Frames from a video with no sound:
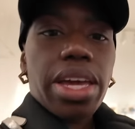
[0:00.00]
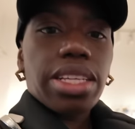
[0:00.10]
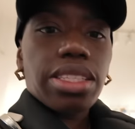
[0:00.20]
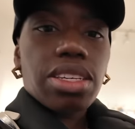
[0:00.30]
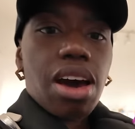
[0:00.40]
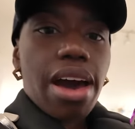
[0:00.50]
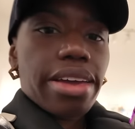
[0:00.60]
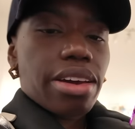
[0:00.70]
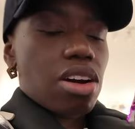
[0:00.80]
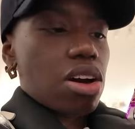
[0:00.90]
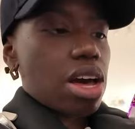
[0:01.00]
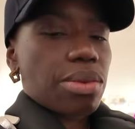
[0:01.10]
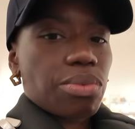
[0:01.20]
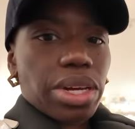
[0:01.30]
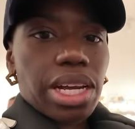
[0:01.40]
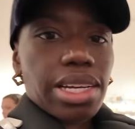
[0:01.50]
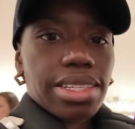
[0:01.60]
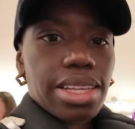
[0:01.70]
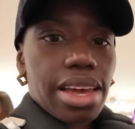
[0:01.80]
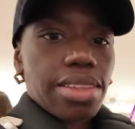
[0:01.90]
in Tiger, and when I
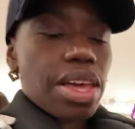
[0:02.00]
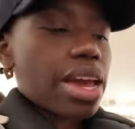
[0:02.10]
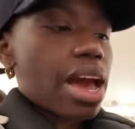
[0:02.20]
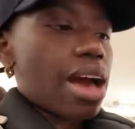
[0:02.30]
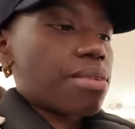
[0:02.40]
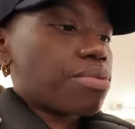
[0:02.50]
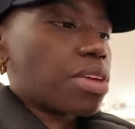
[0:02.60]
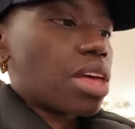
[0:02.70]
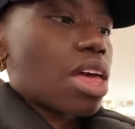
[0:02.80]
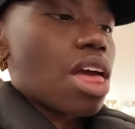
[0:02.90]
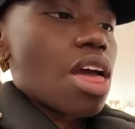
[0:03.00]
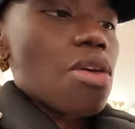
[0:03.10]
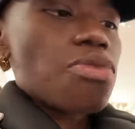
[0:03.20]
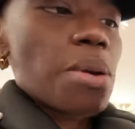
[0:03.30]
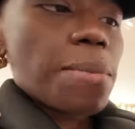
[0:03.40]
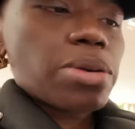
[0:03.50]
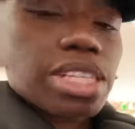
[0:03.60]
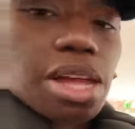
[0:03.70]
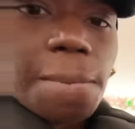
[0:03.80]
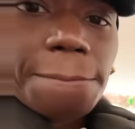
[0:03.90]
say they have the
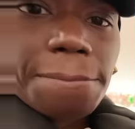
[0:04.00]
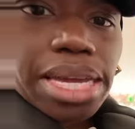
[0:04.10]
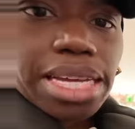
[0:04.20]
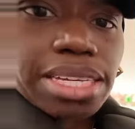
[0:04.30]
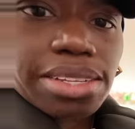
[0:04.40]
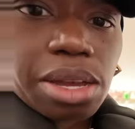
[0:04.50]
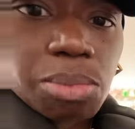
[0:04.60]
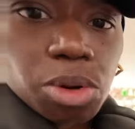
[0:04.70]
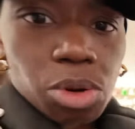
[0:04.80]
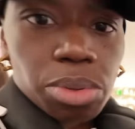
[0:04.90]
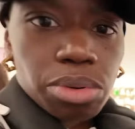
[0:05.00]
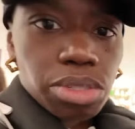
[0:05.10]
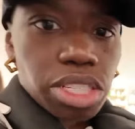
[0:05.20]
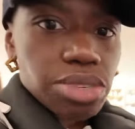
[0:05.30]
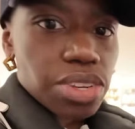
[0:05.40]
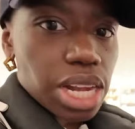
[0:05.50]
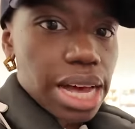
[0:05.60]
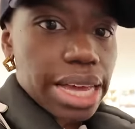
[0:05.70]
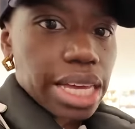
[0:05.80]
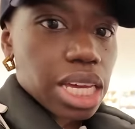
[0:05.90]
most amazing baubles for
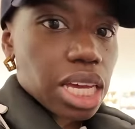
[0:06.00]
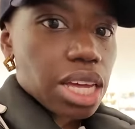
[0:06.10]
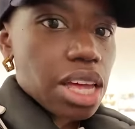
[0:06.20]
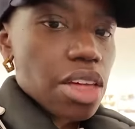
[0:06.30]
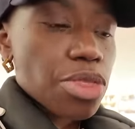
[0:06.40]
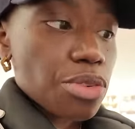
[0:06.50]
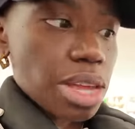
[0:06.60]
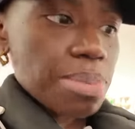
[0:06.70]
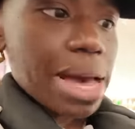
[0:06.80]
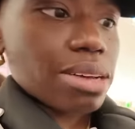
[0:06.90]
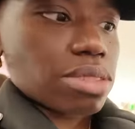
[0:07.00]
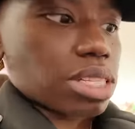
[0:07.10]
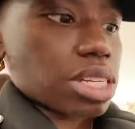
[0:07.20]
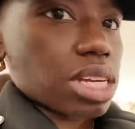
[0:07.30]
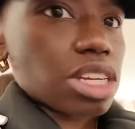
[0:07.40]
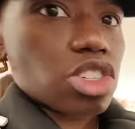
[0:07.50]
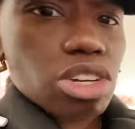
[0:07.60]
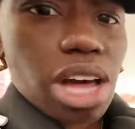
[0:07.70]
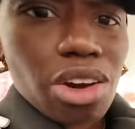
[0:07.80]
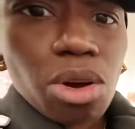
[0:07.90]
like £3 each.
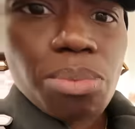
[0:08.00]
Like, I got